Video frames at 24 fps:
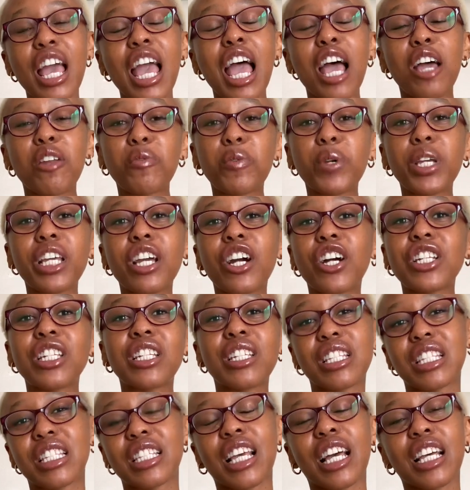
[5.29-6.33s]
and we are
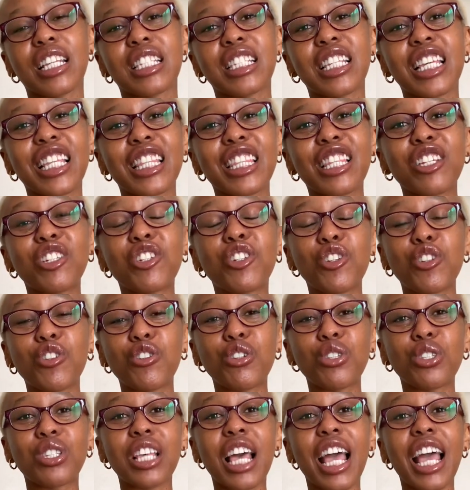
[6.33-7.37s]
discussing the
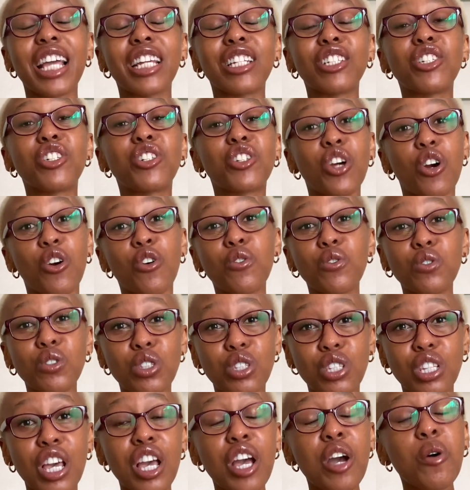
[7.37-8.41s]
do's and don'ts